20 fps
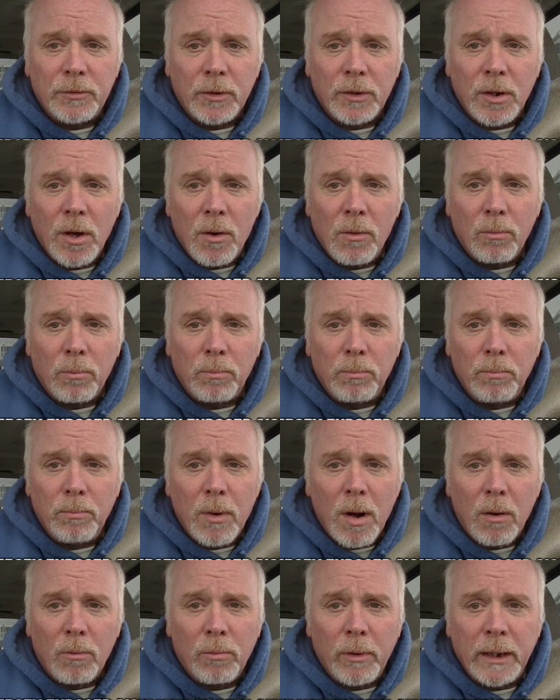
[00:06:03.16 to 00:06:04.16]
for no
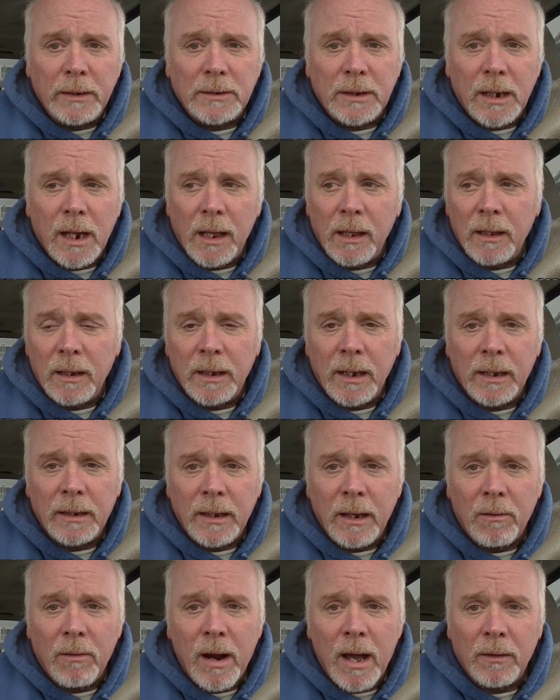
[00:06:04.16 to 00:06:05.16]
reason other than
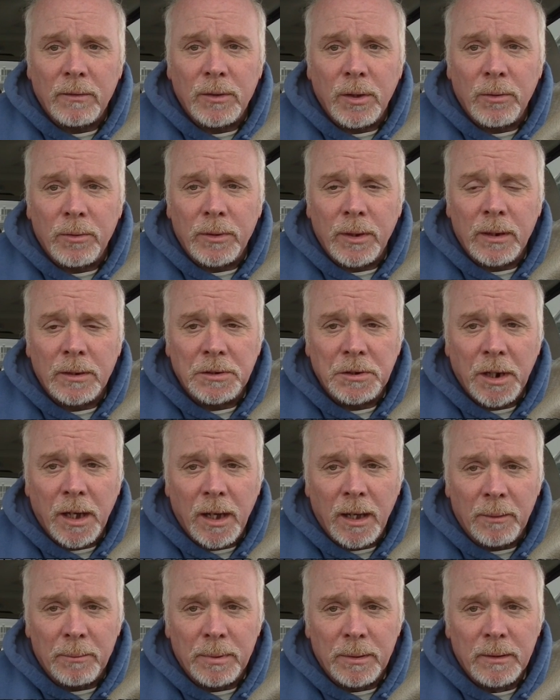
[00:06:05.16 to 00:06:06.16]
they're out doing their
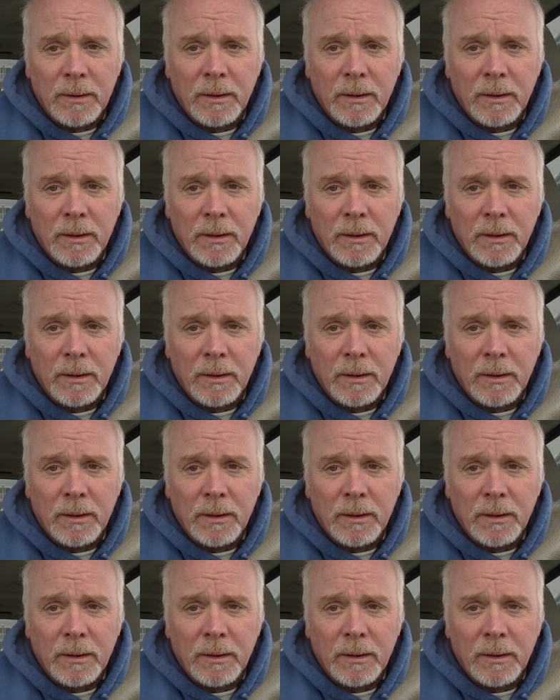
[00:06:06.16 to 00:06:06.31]
job.